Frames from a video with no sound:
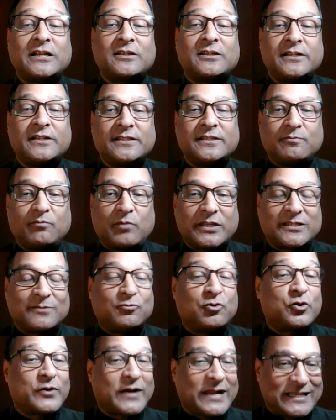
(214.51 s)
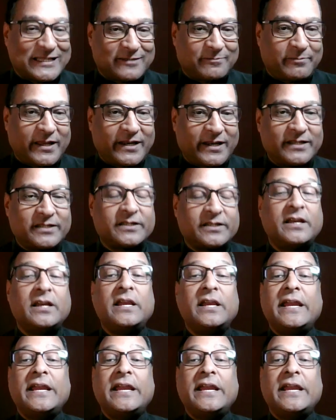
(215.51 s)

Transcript: it is much more transparent?